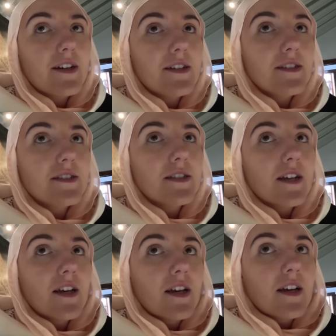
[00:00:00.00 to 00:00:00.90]
is
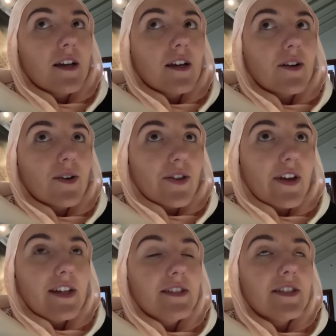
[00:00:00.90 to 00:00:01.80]

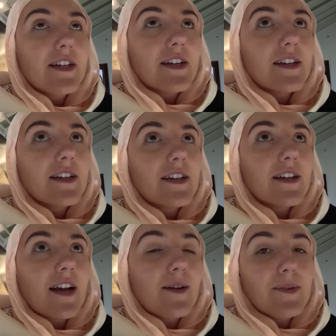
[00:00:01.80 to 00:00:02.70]
authentic. I'm